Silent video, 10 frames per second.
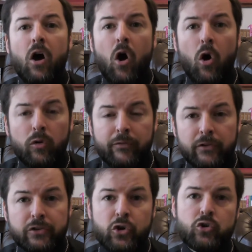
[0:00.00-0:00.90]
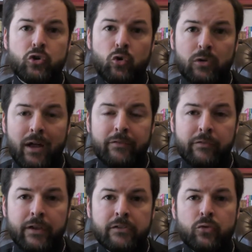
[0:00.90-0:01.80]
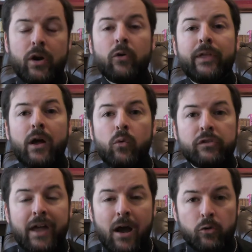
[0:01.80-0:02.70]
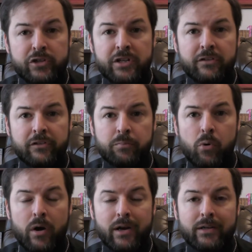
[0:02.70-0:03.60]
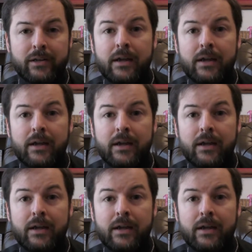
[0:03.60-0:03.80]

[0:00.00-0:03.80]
All of the liturgical life of Israel, that was how Jesus prayed.